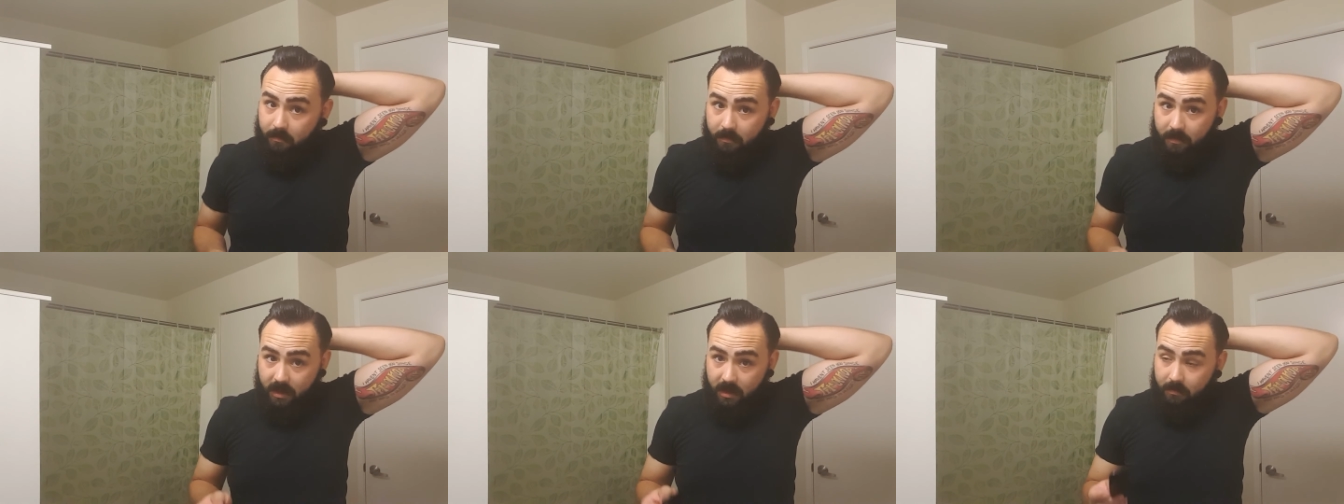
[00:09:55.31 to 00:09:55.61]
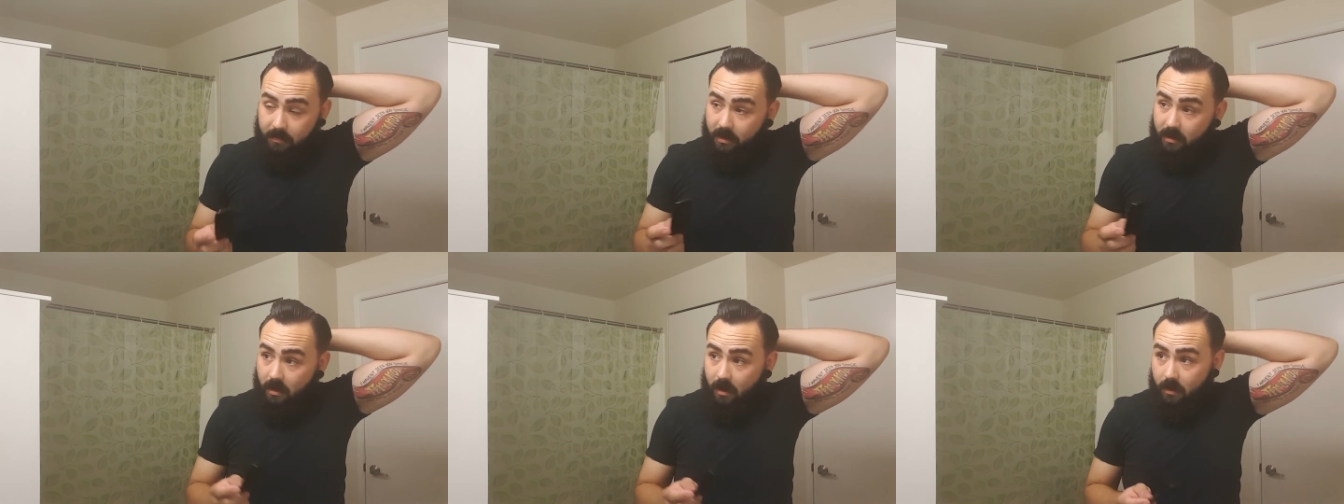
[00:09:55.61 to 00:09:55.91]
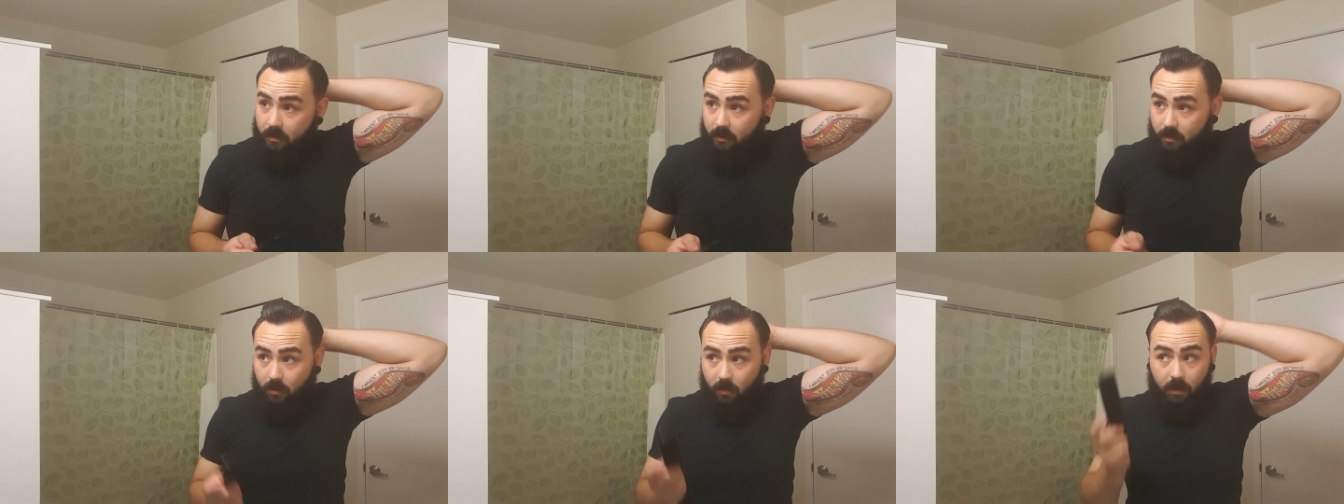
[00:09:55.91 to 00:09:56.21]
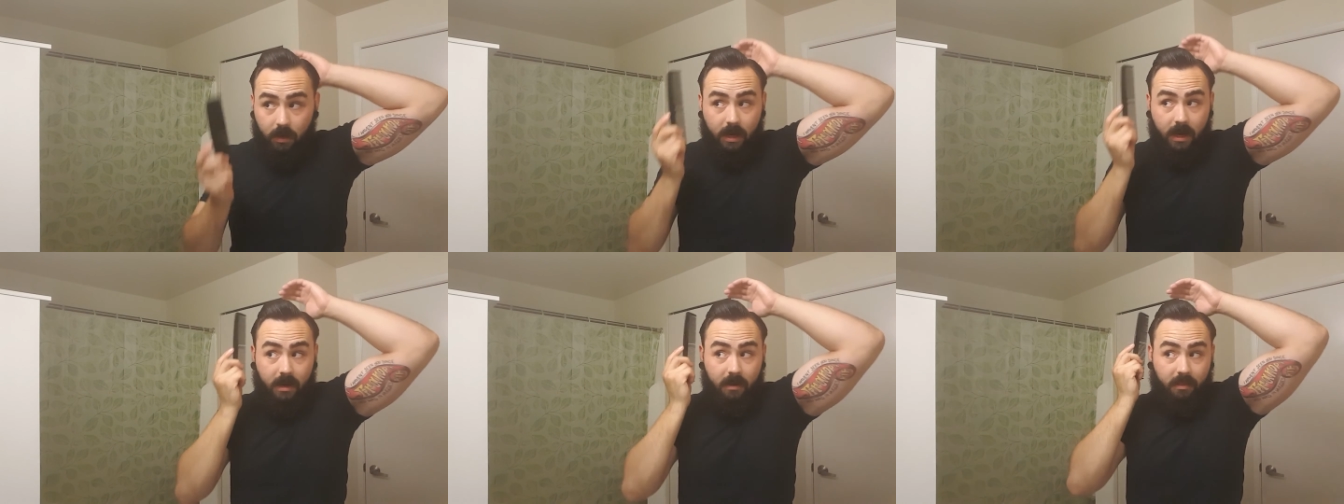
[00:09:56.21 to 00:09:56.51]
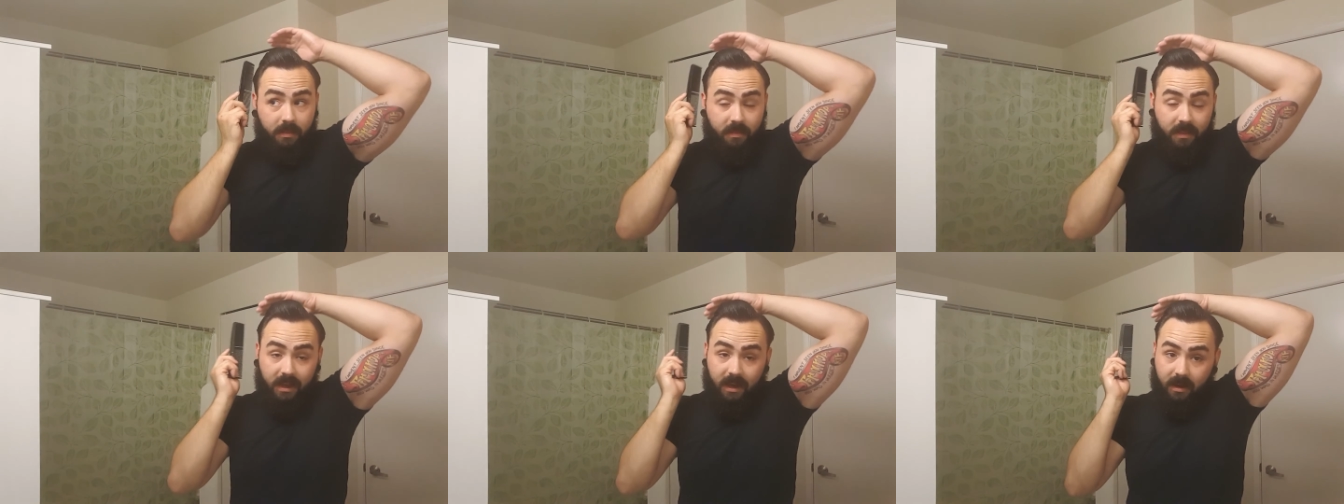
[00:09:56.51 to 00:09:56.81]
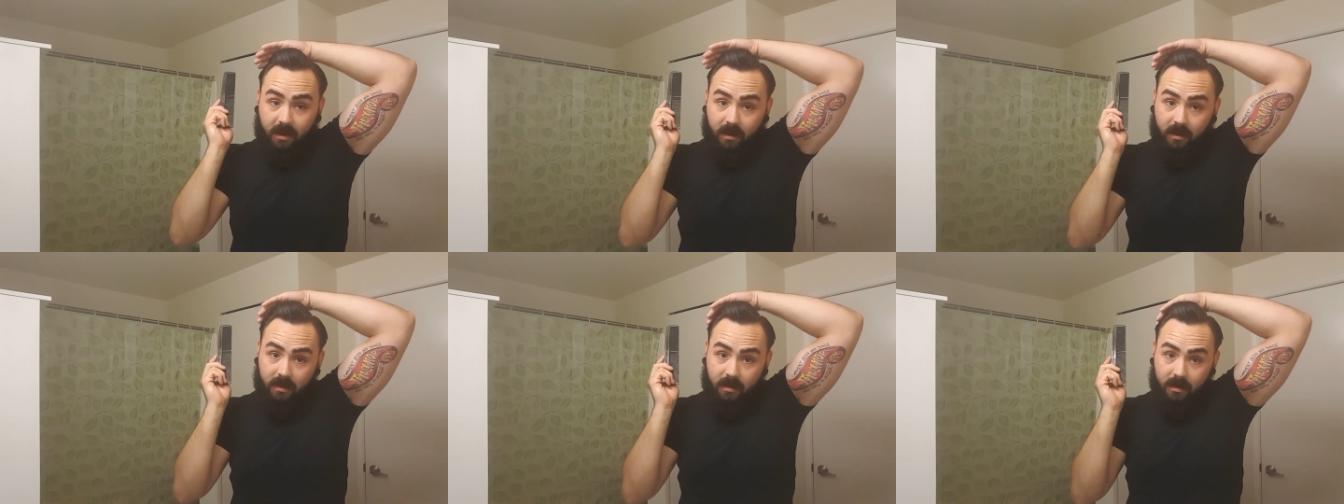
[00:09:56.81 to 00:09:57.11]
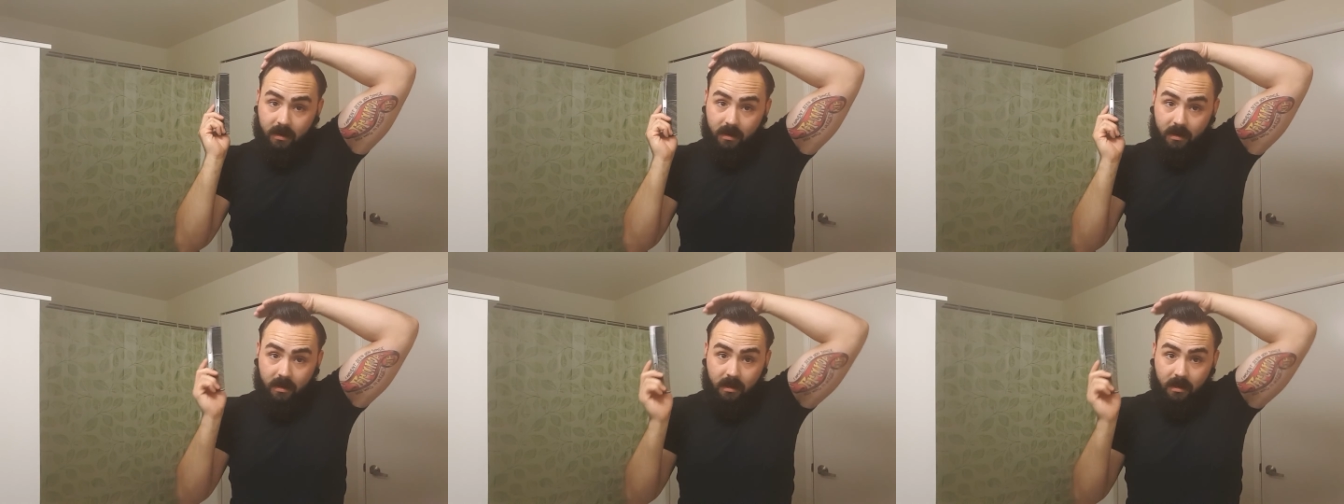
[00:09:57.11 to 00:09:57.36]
maybe contour kind of thing,